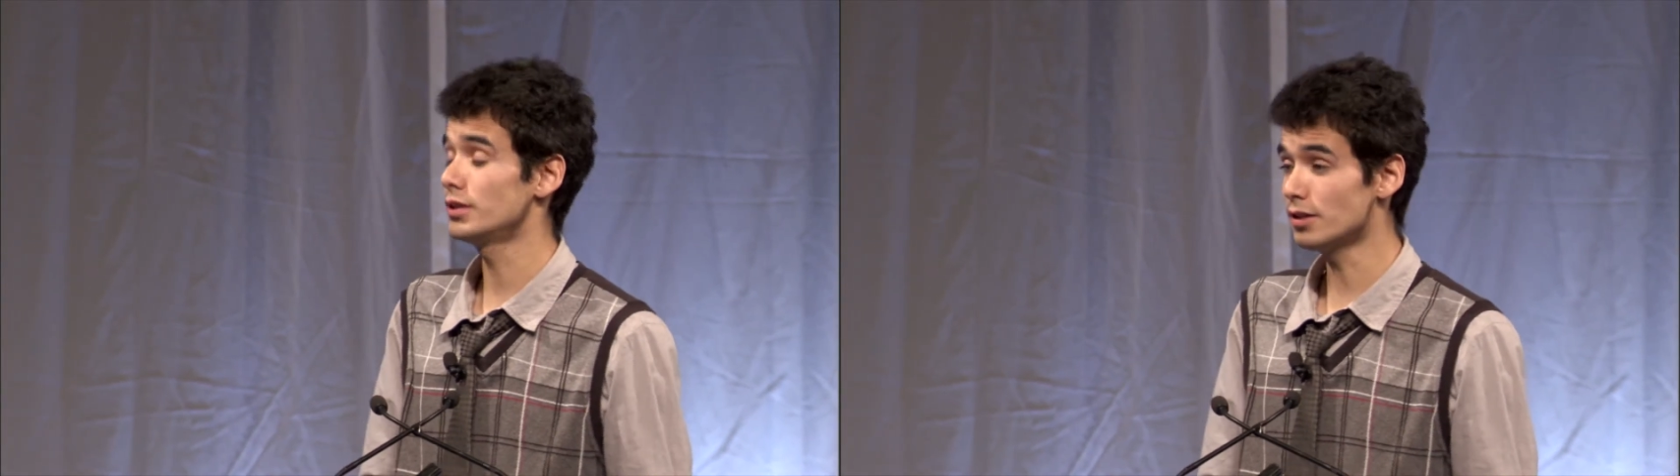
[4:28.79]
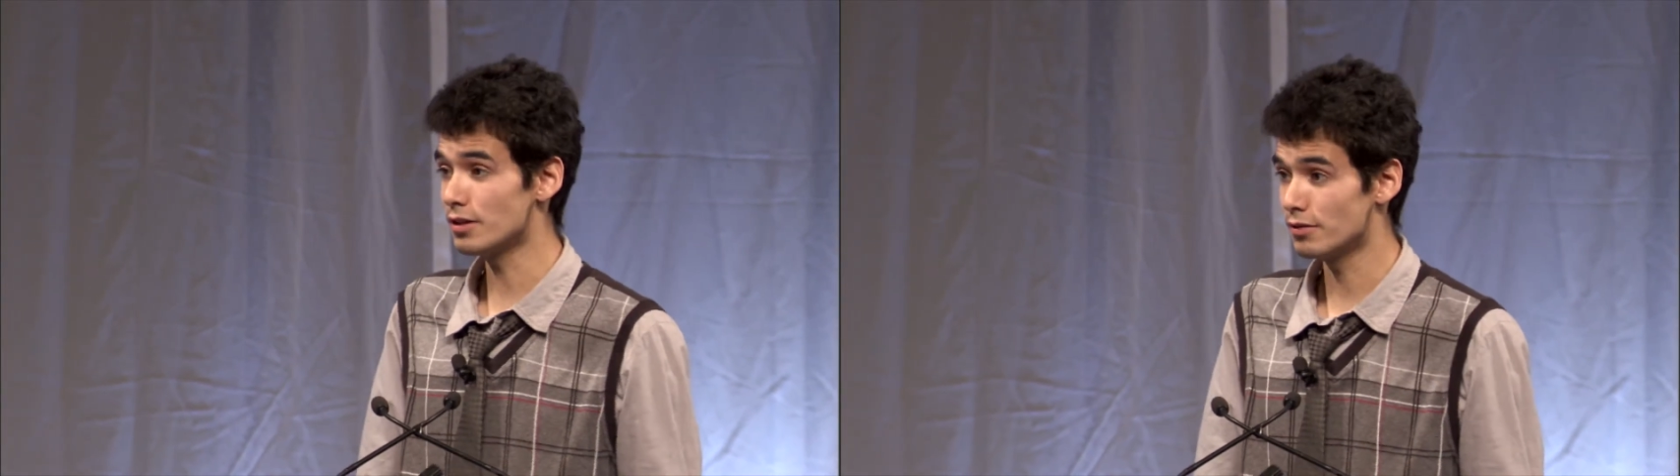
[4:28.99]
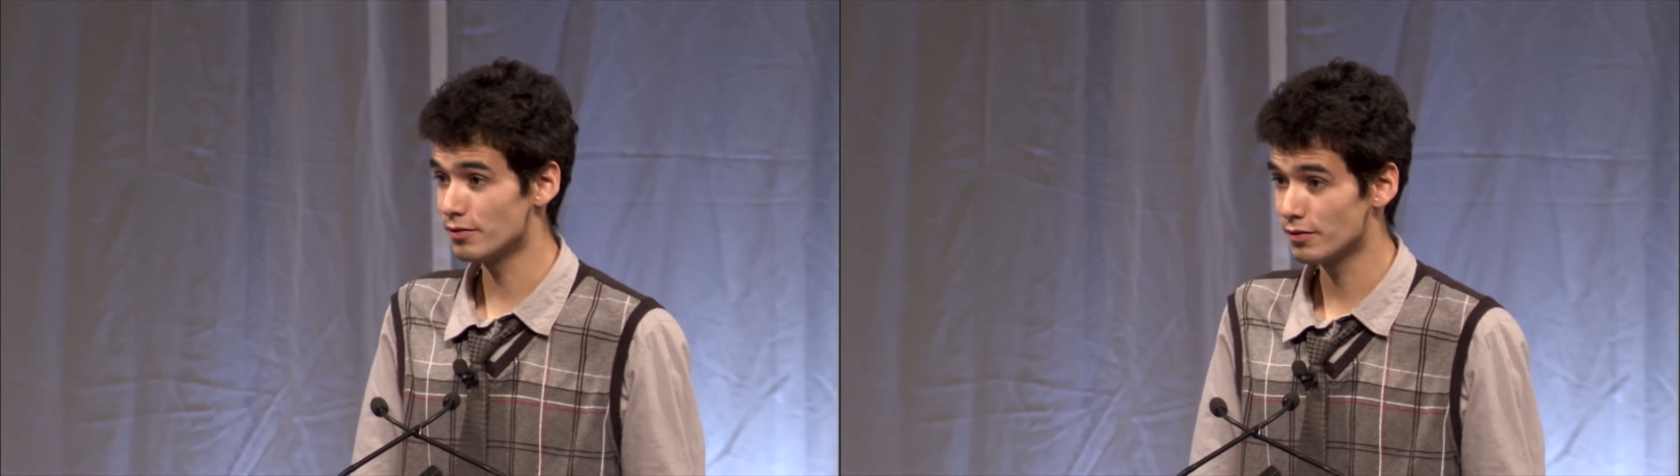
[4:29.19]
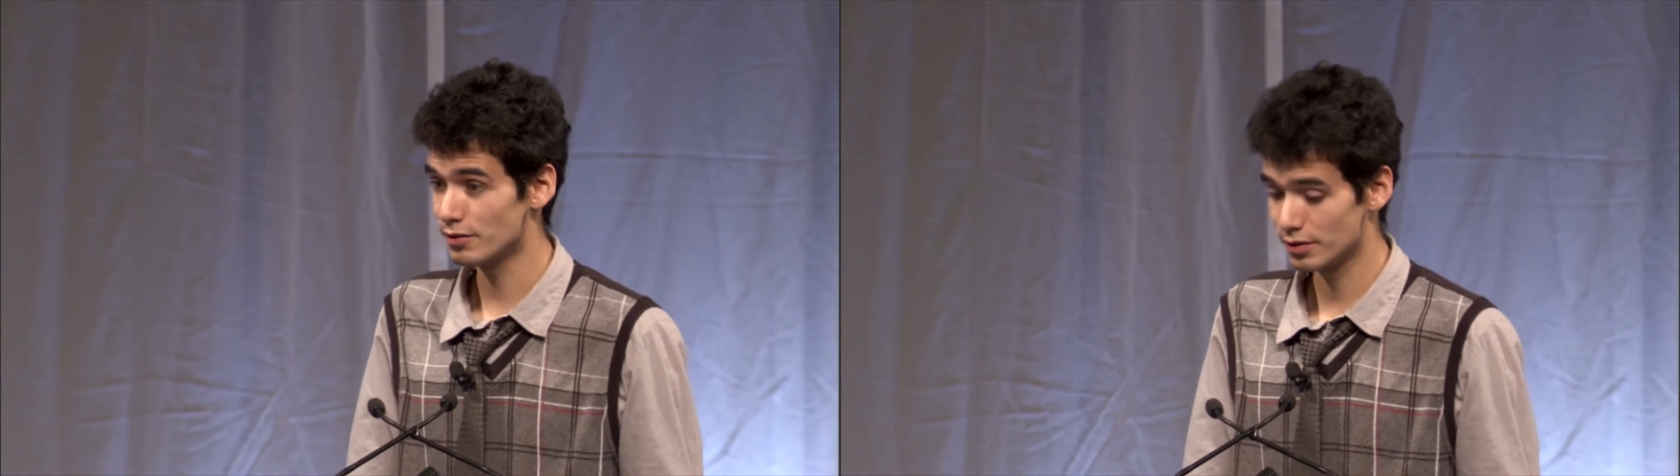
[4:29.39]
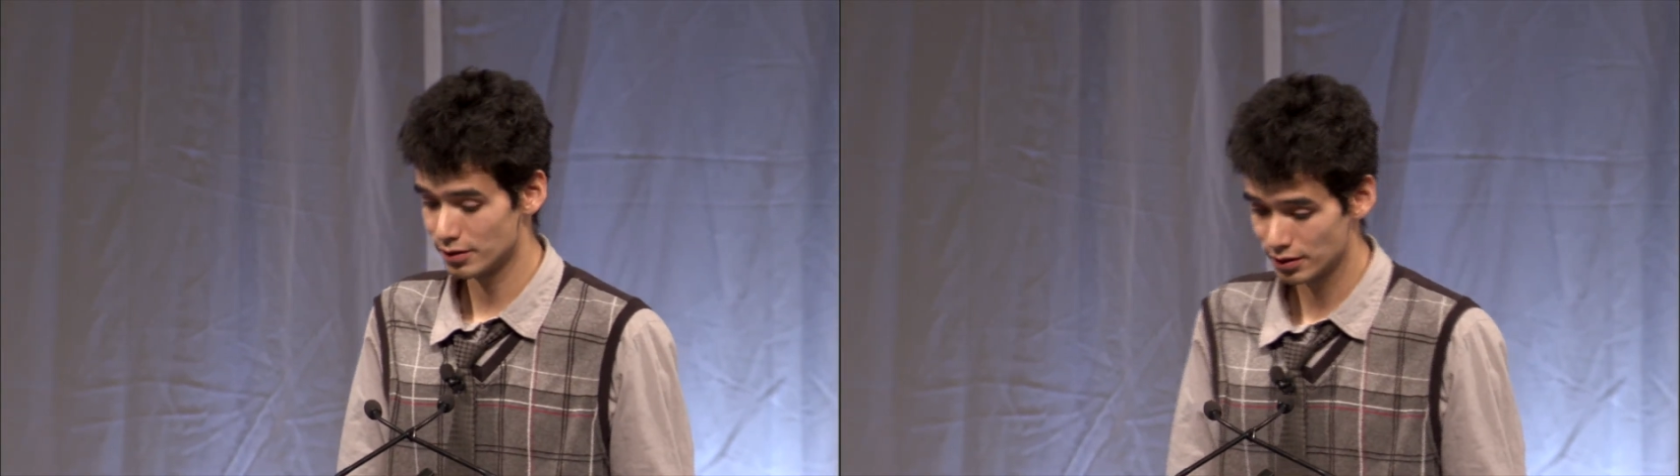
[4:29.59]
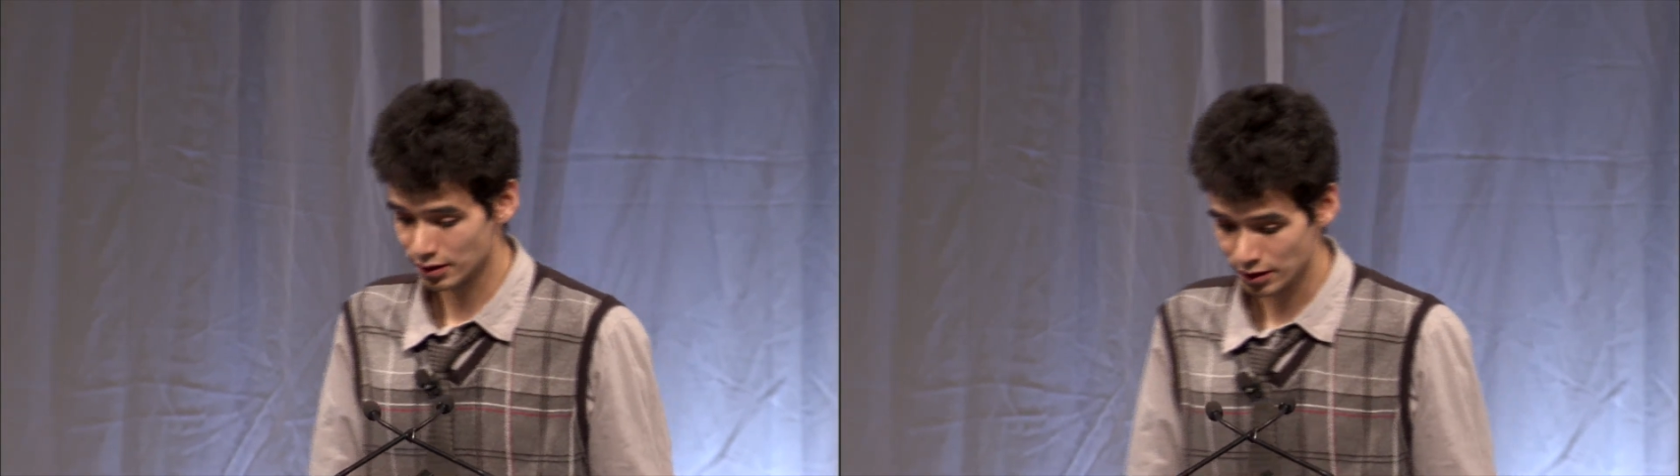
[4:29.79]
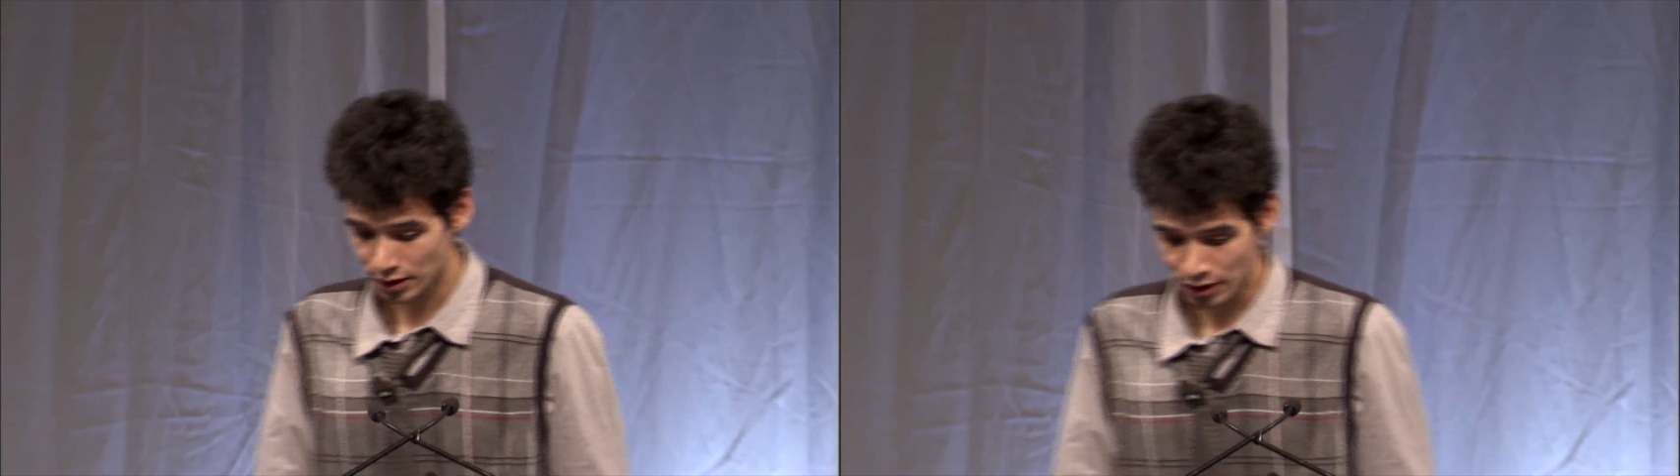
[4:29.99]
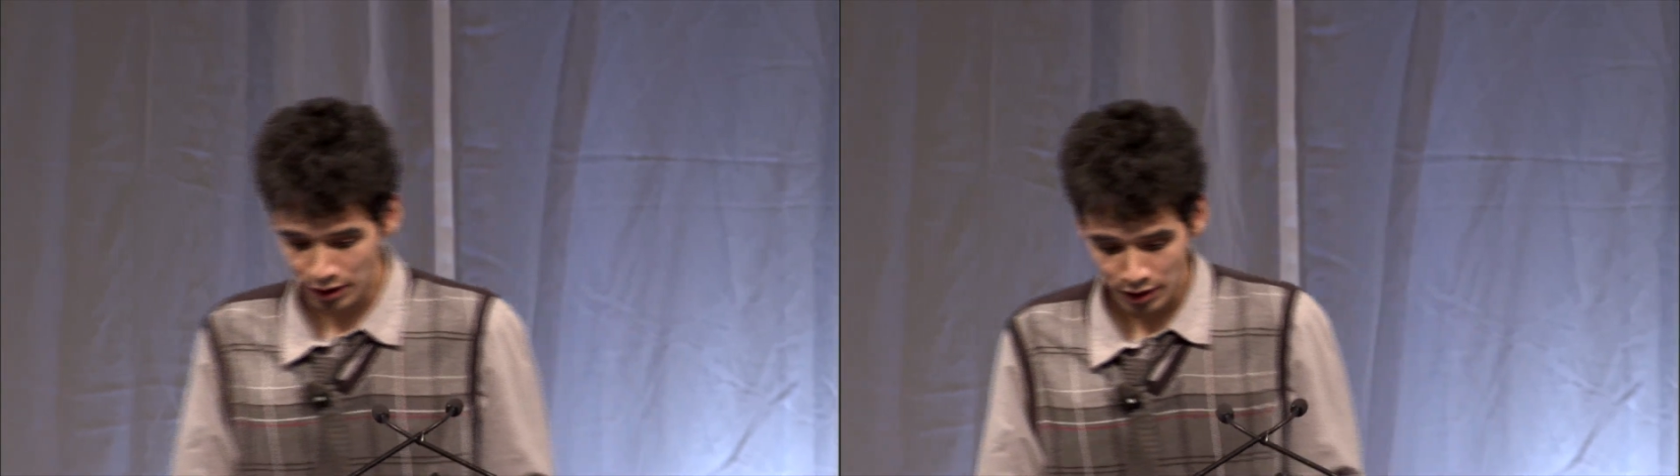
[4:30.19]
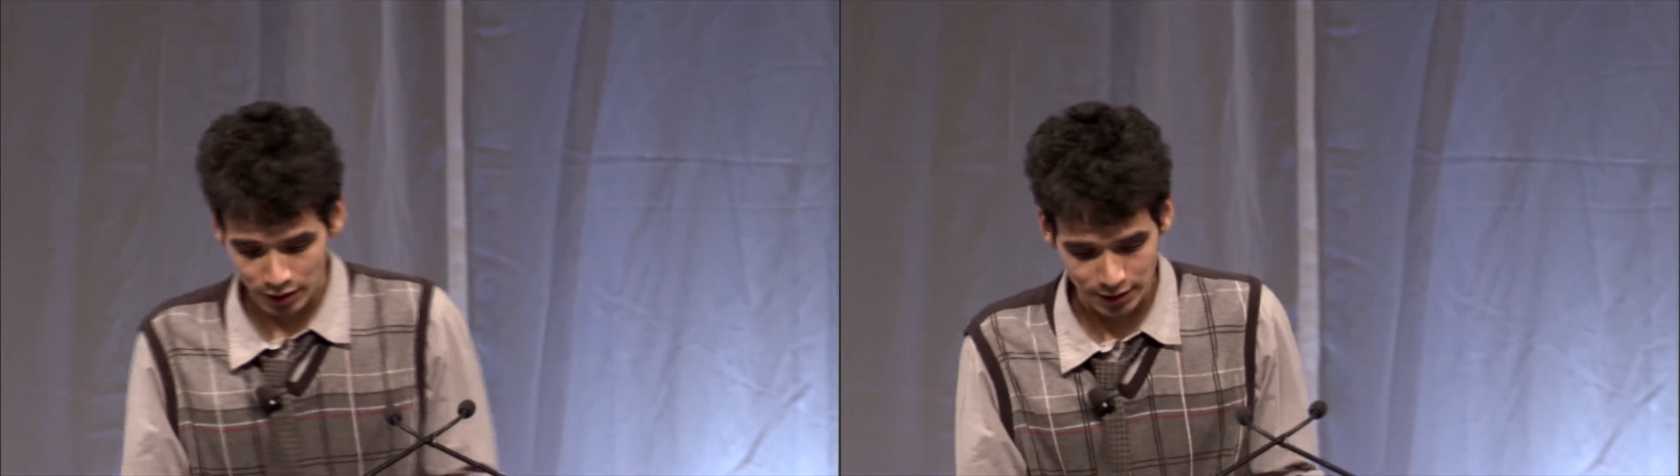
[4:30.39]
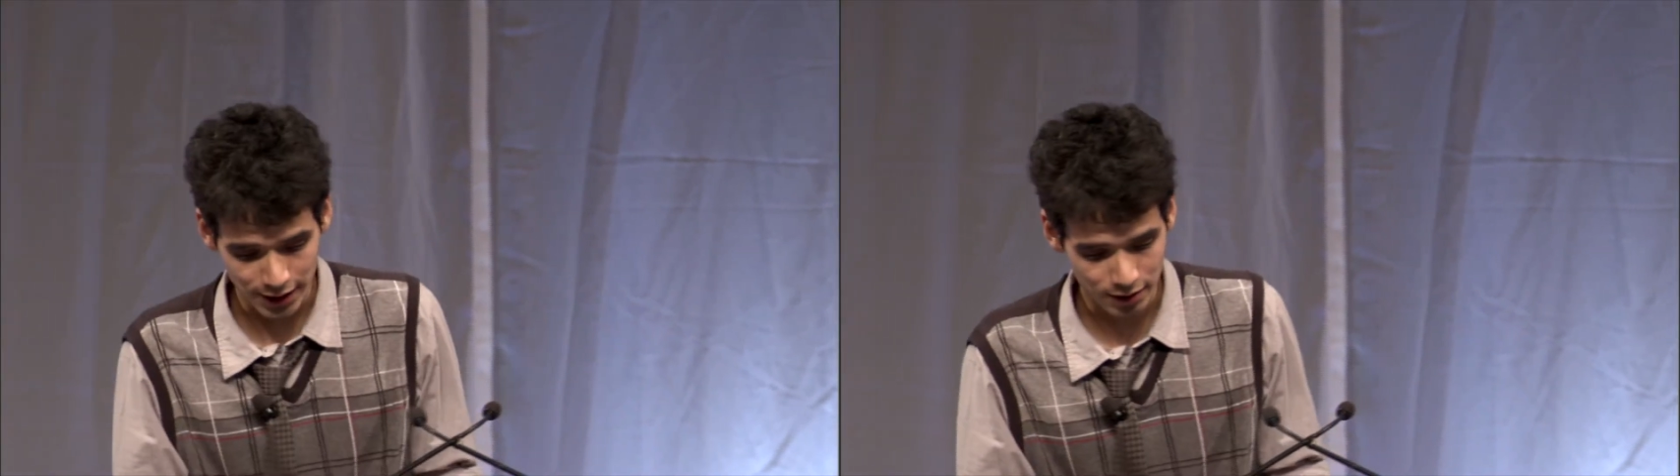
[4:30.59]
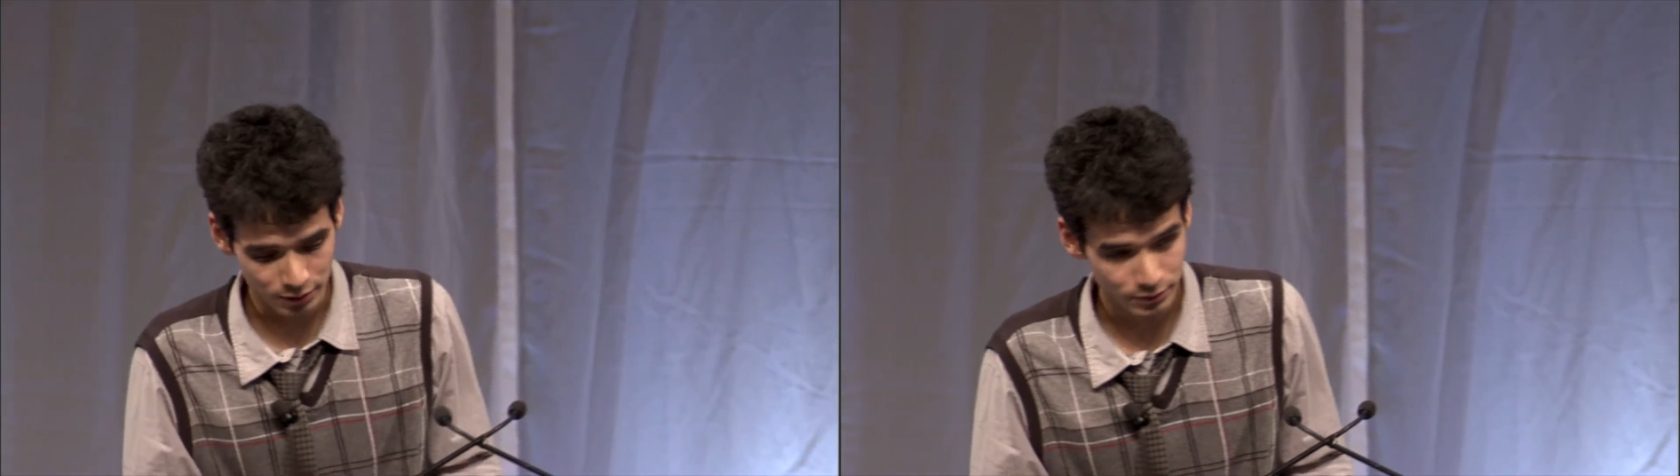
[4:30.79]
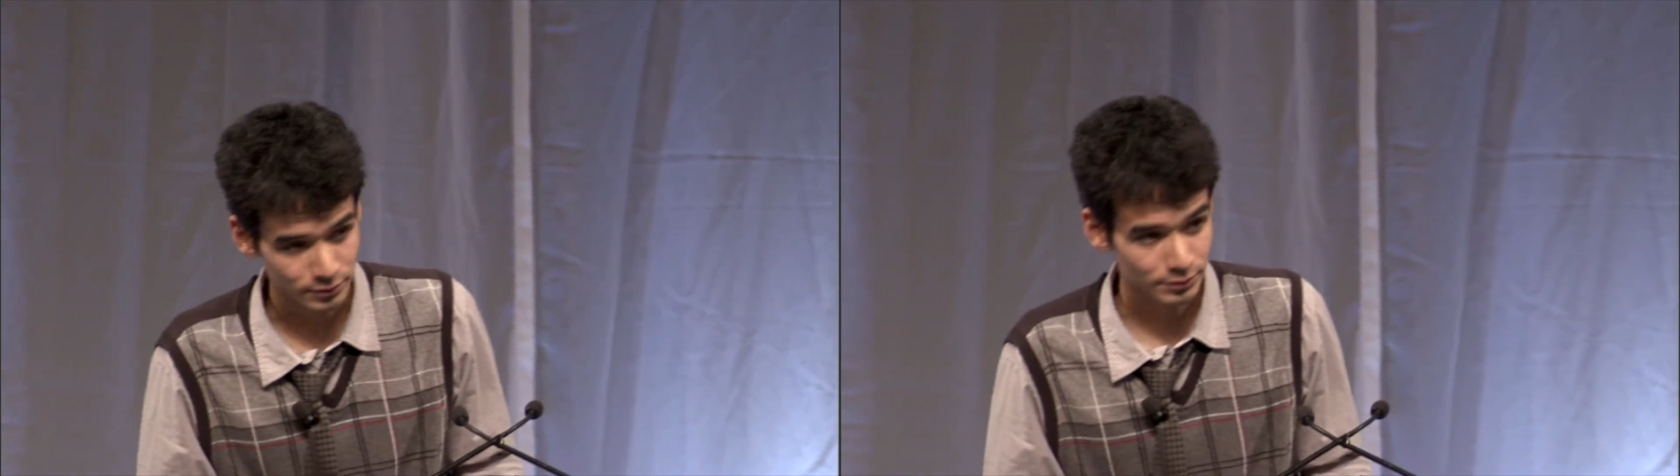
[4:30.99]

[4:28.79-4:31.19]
serve. Now,